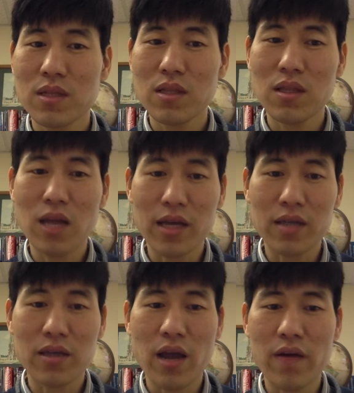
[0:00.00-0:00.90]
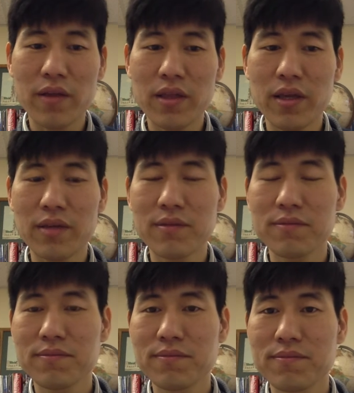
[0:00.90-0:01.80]
Like Karen did,
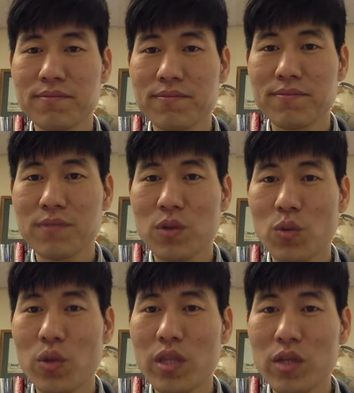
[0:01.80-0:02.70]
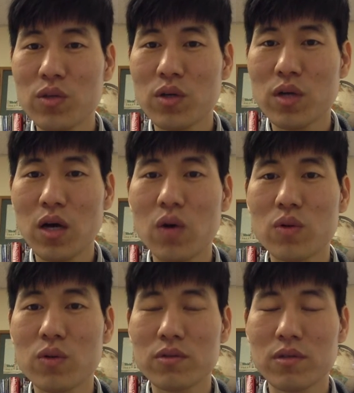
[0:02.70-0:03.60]
we need to go
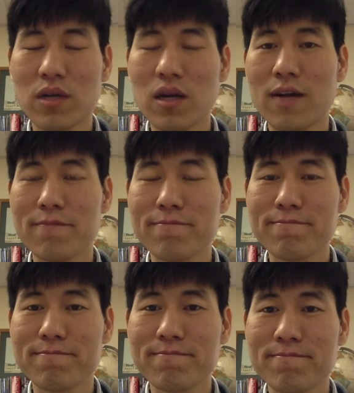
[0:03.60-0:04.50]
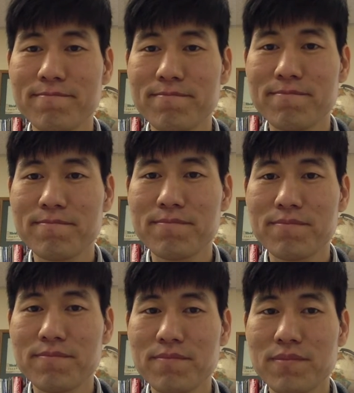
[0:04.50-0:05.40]
to God.
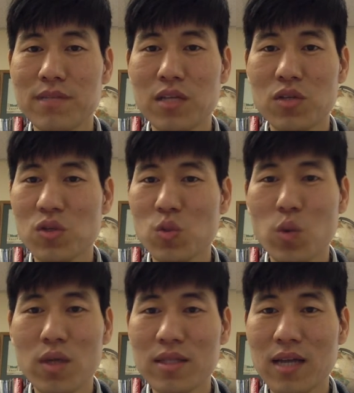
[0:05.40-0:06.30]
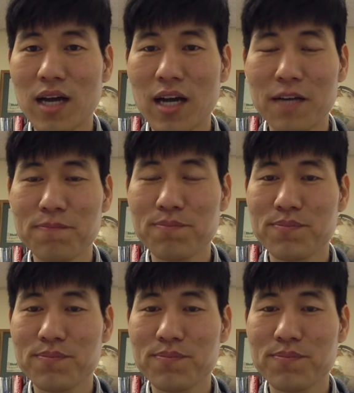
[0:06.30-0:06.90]
Not just one time,